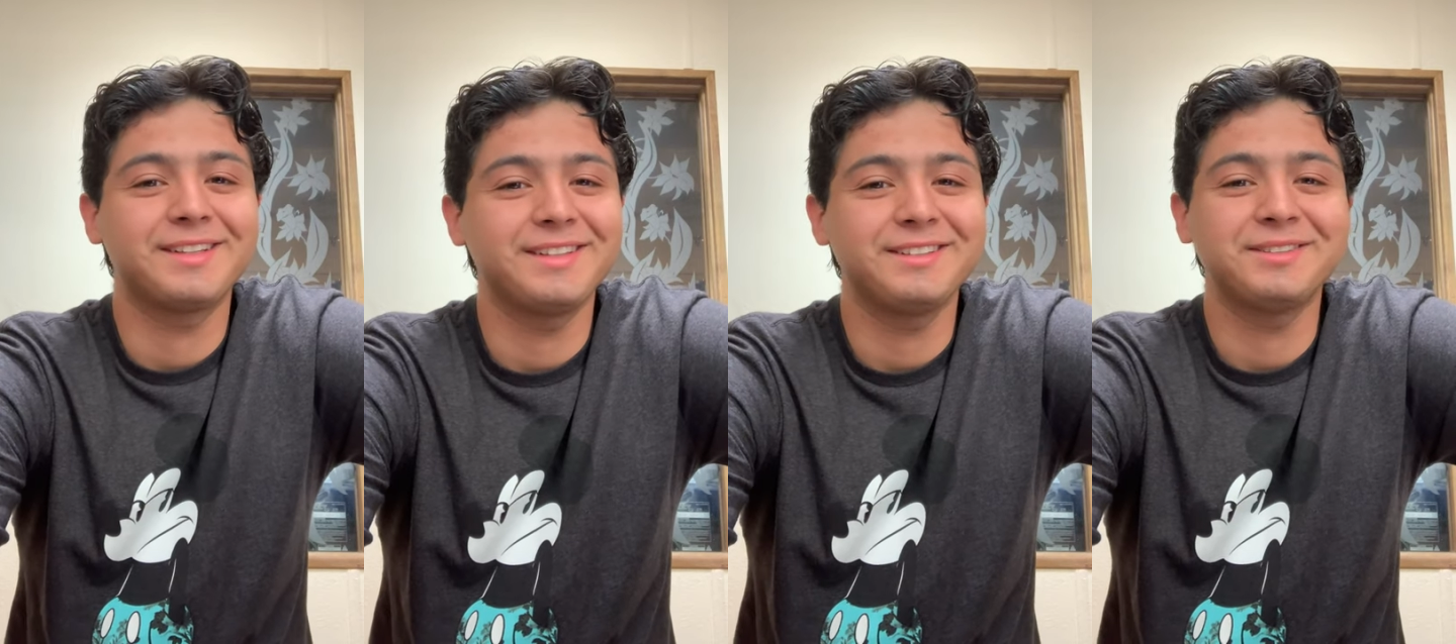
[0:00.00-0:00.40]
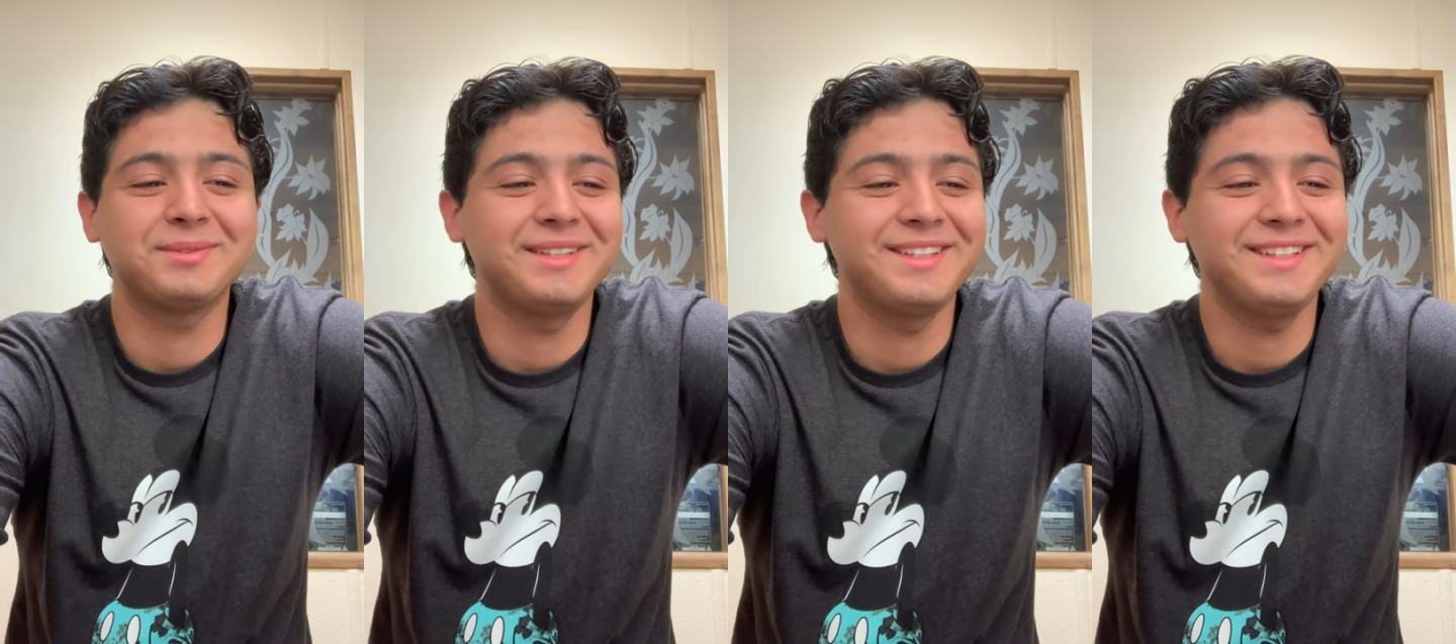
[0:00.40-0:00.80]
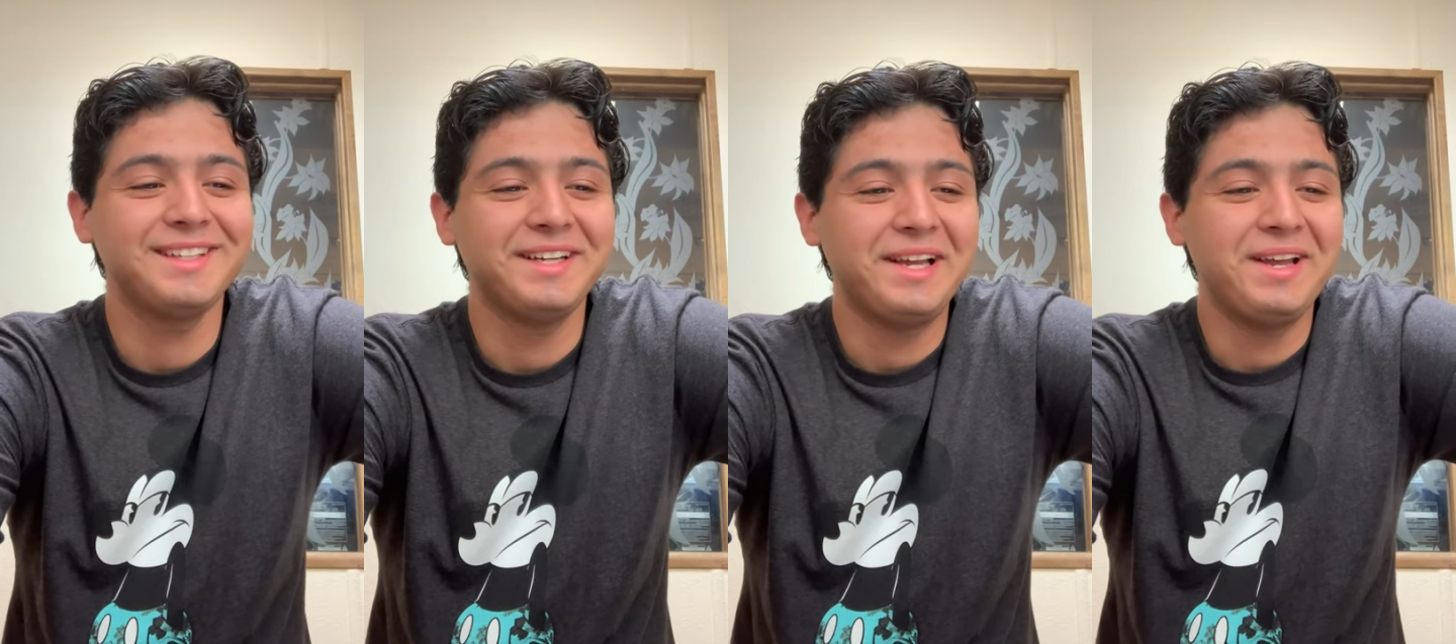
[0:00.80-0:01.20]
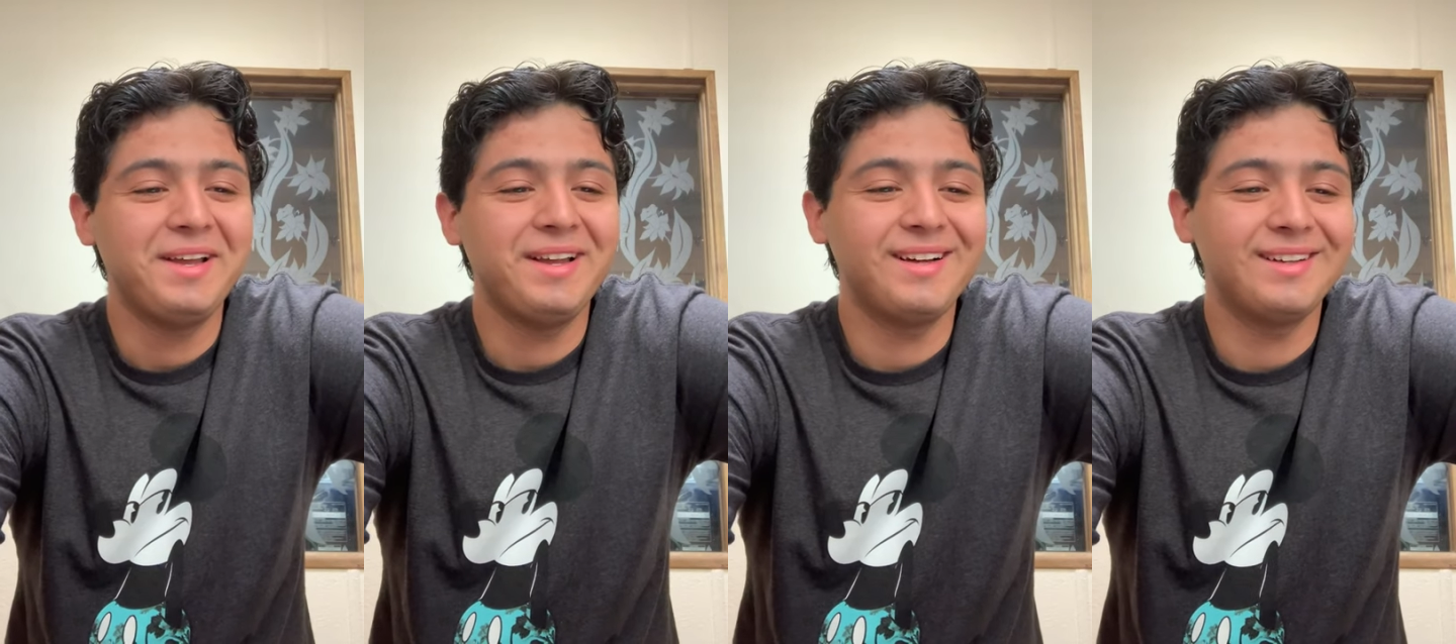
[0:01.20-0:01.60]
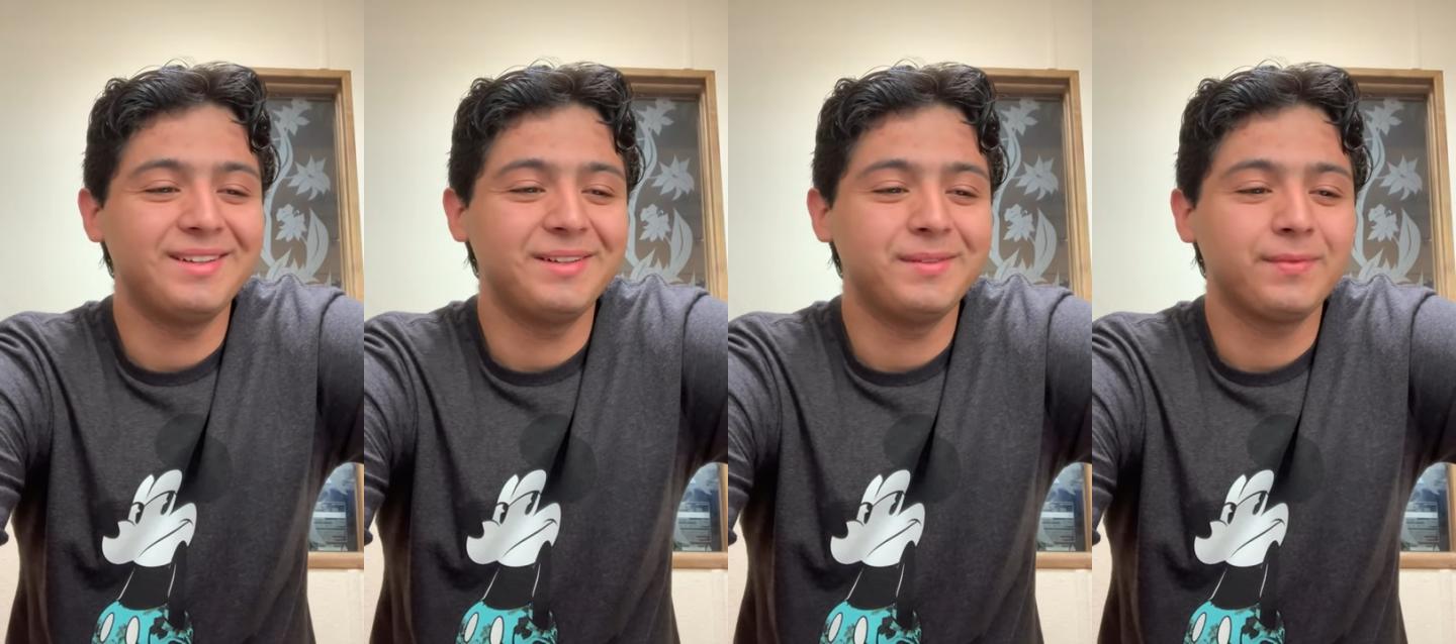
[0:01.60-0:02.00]
I kind of just wing it.
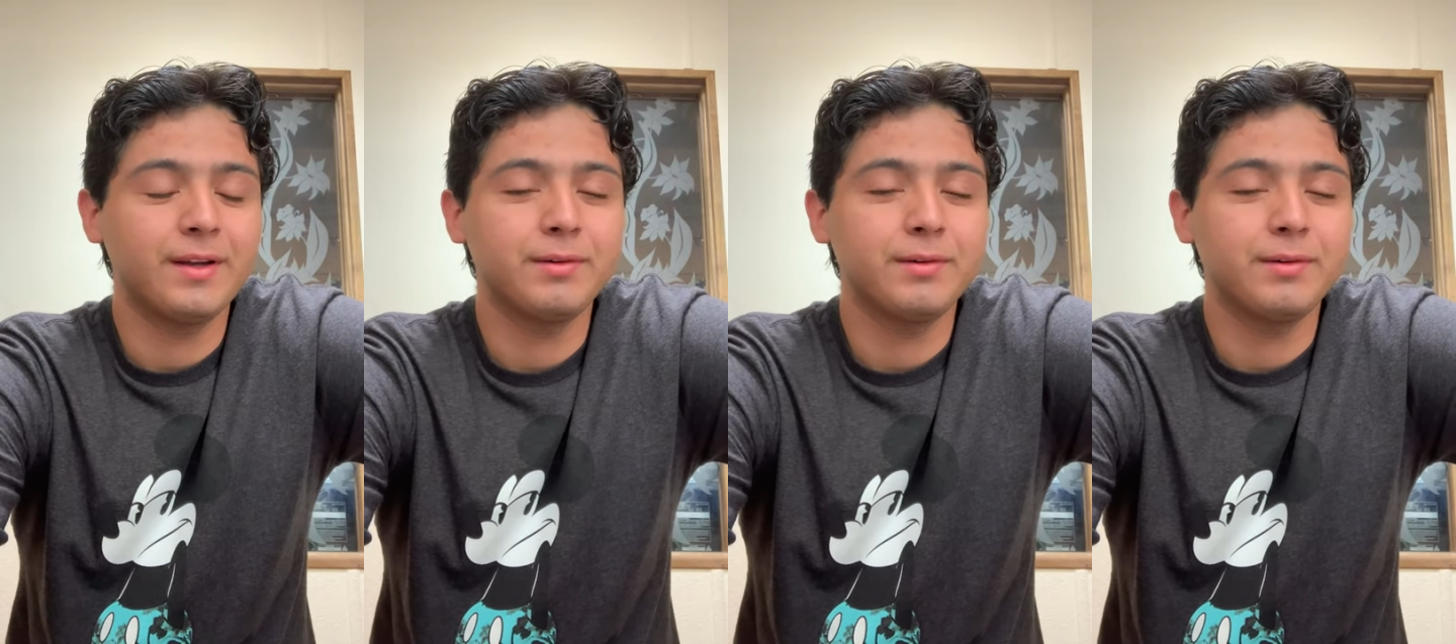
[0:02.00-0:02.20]
Um,